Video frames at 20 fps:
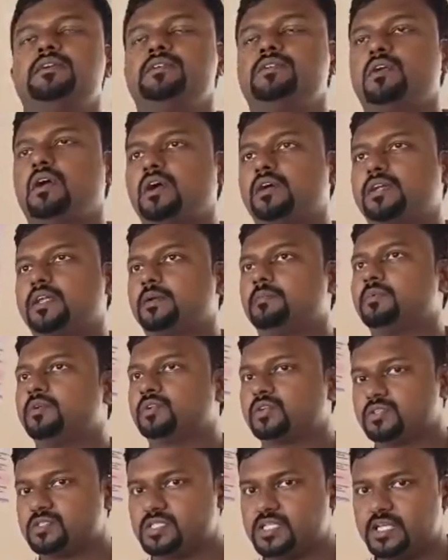not
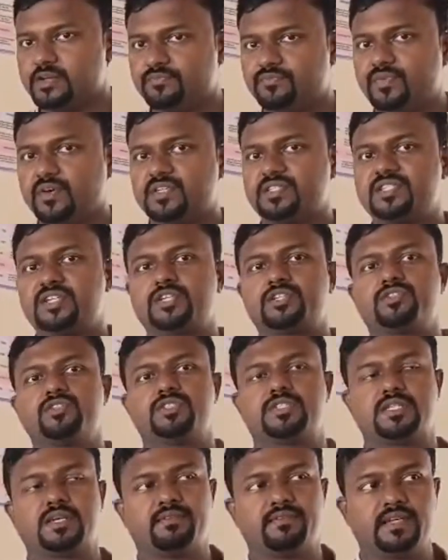able to sleep for 6
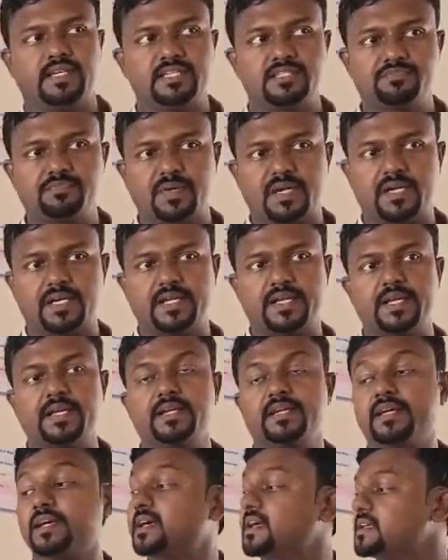to 7 hours per
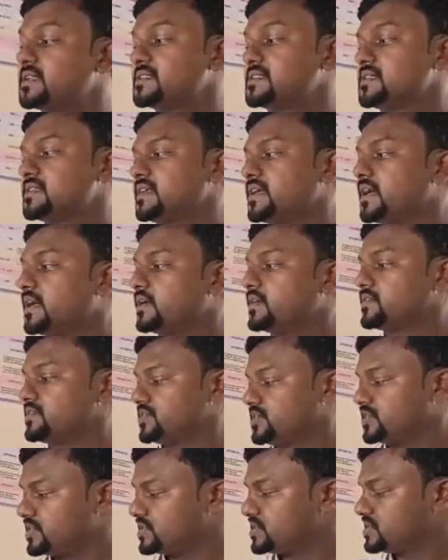day, her
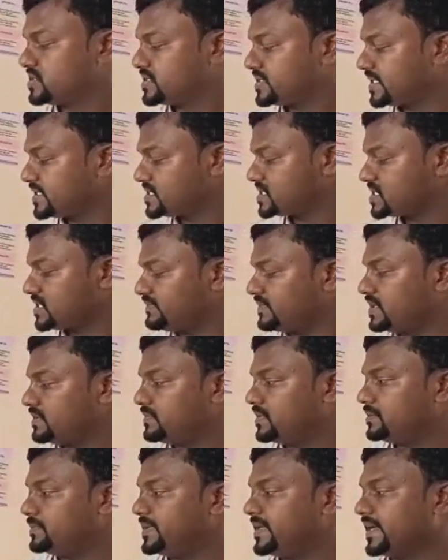stress level
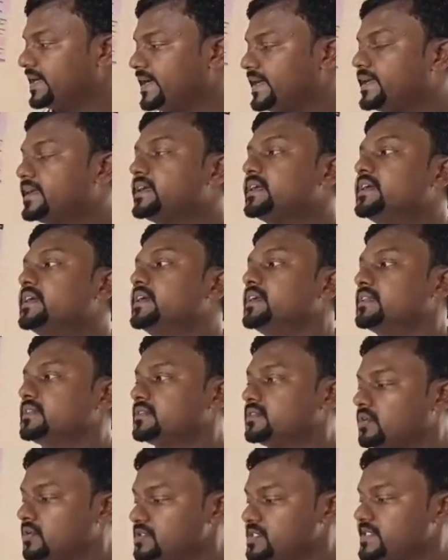will be high.
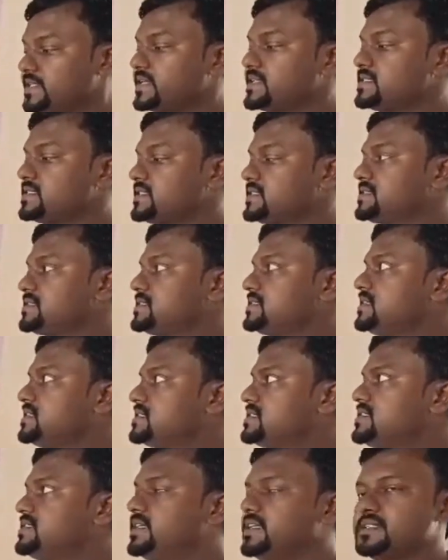Those cases,
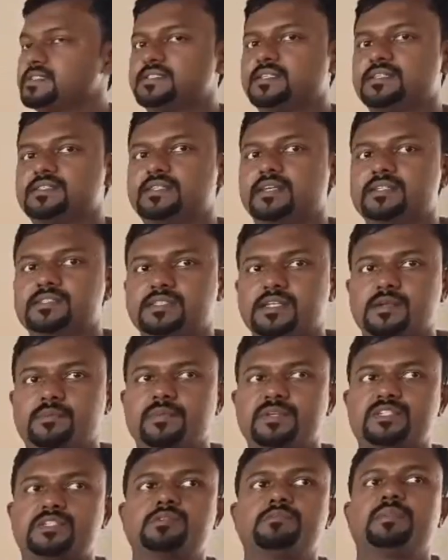this GSR sensor
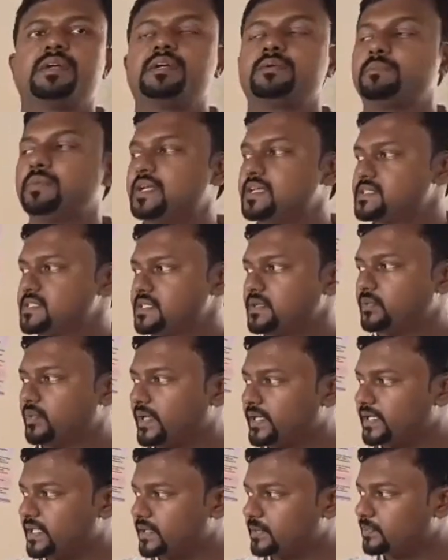measurement plays a
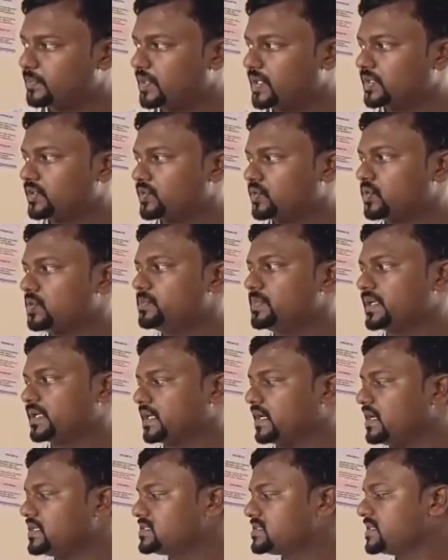very important role,
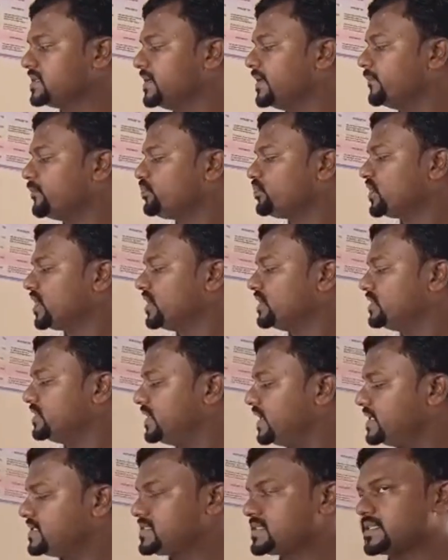because
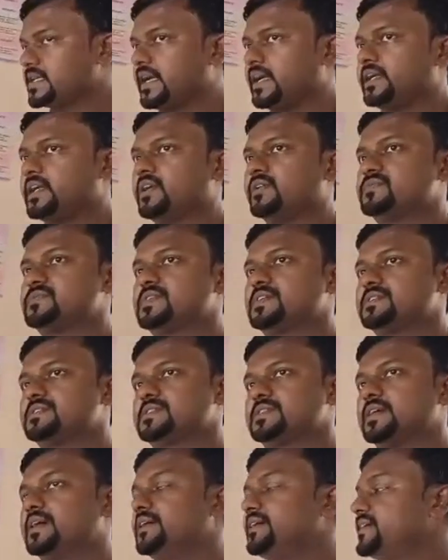this kind of
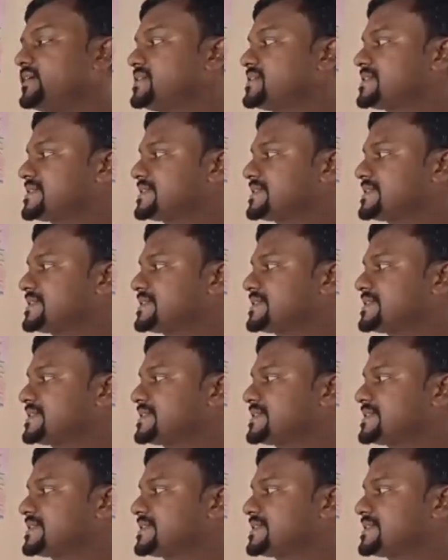sensor